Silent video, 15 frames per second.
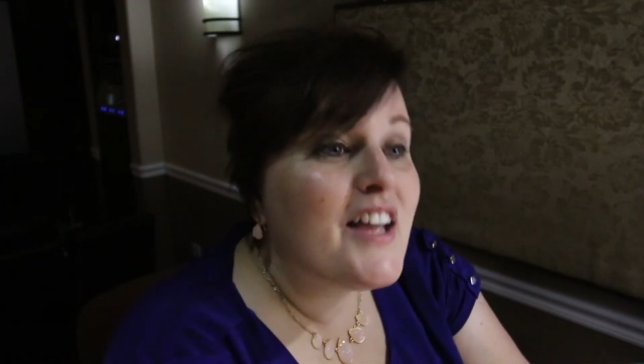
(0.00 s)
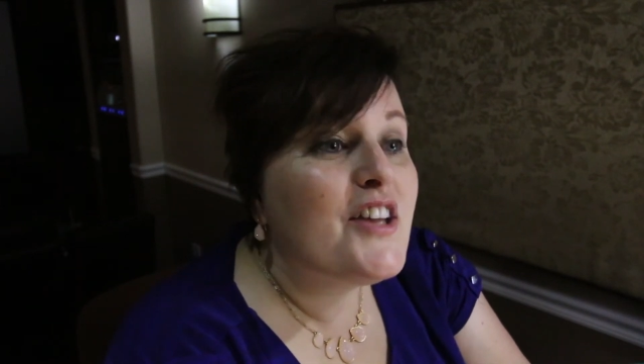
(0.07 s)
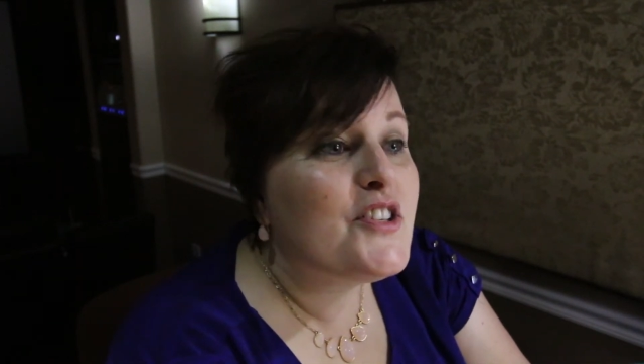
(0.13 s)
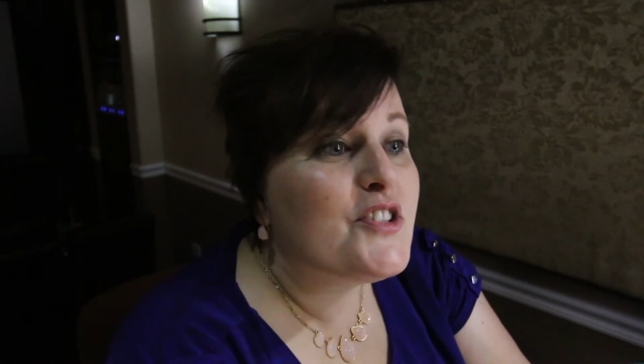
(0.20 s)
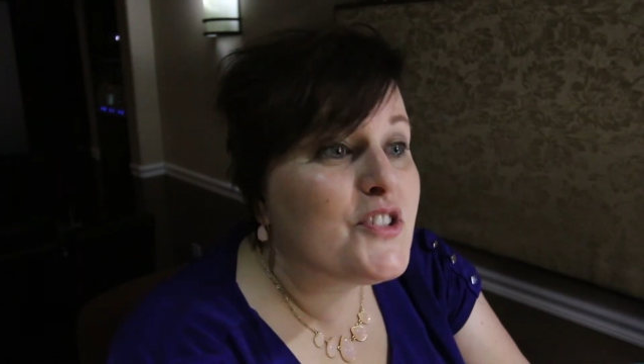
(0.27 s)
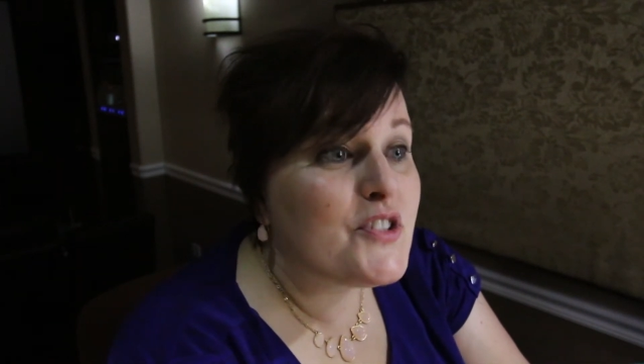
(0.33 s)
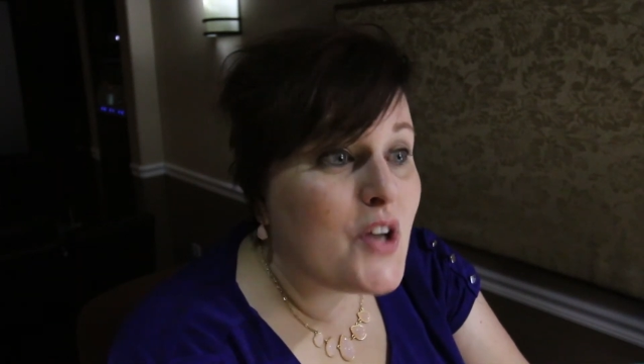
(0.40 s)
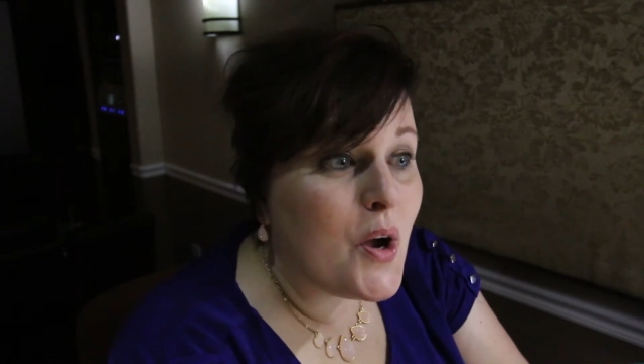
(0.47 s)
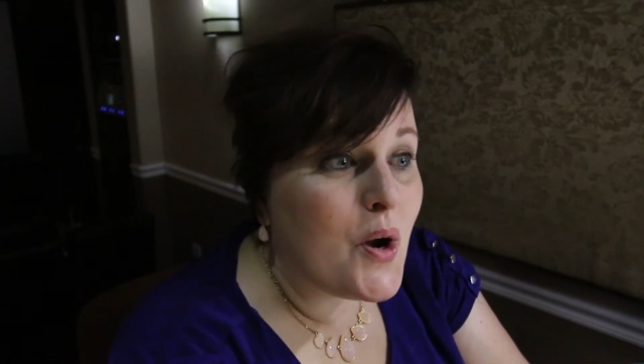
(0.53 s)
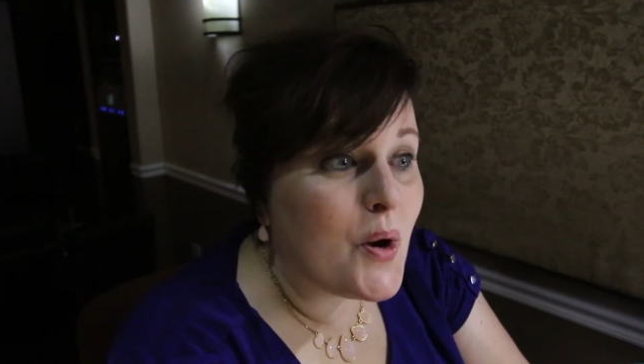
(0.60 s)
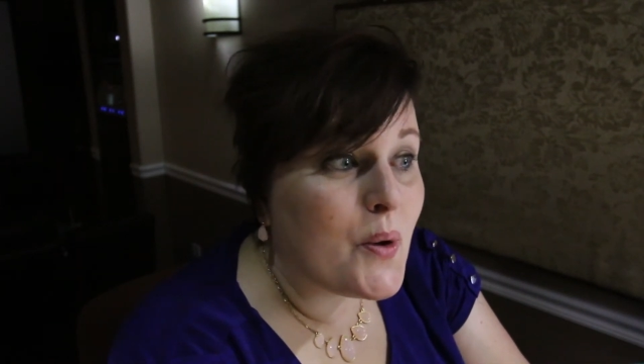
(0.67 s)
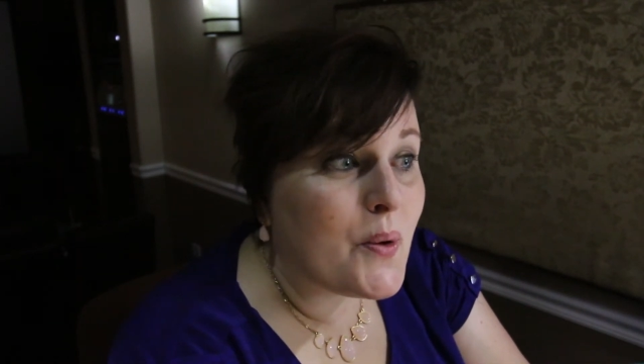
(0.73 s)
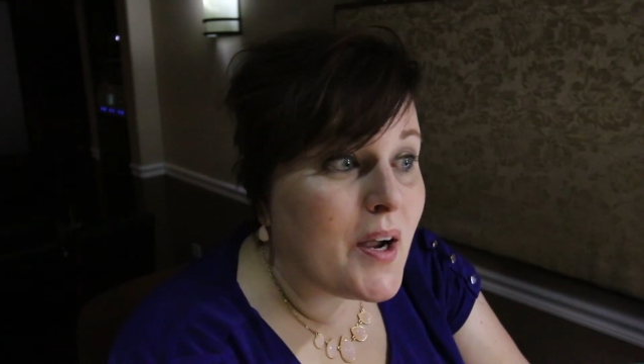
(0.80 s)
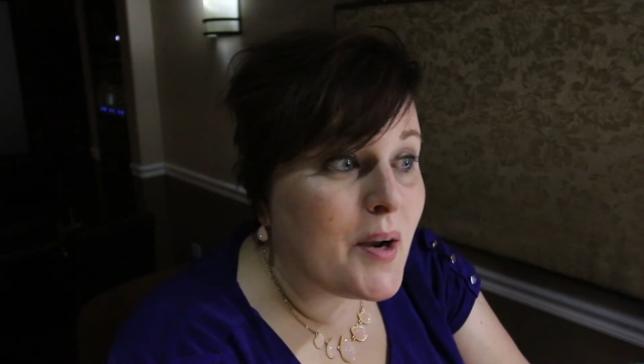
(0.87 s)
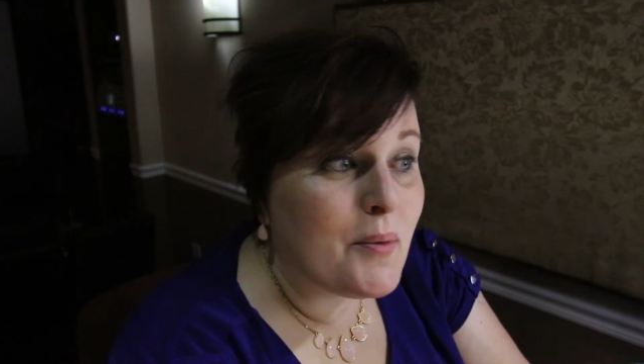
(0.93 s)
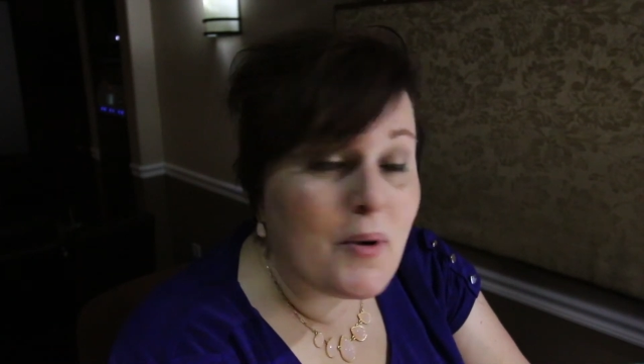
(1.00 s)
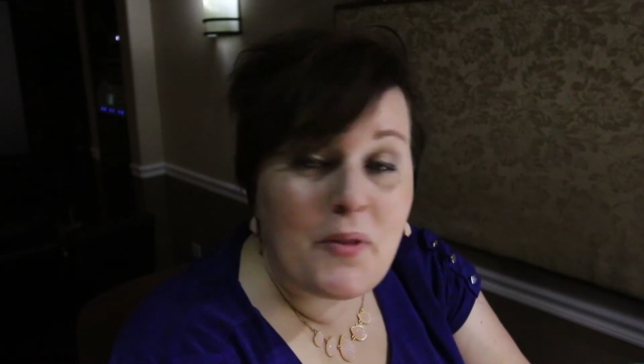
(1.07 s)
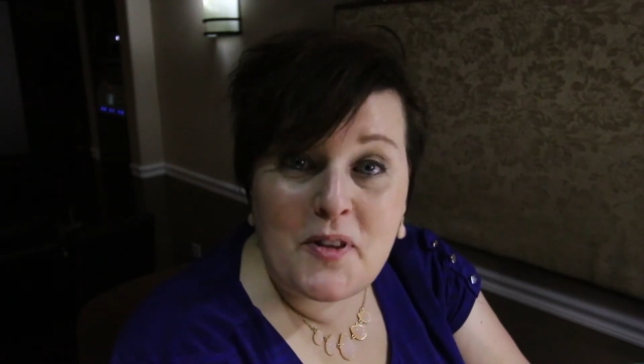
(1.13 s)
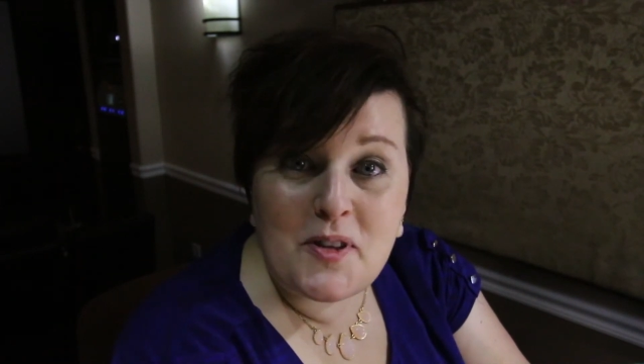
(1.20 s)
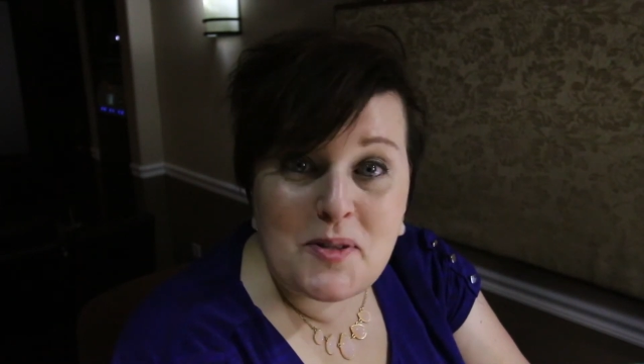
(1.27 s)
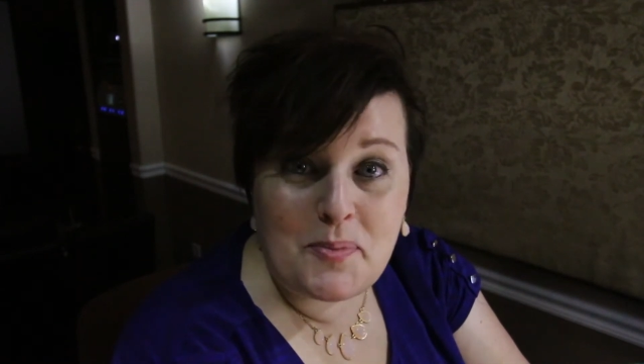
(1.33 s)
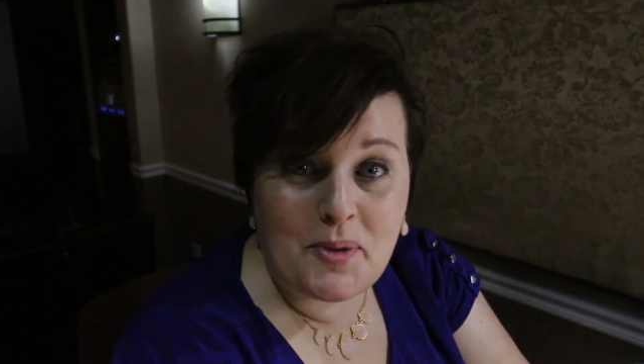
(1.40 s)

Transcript: So I wrote this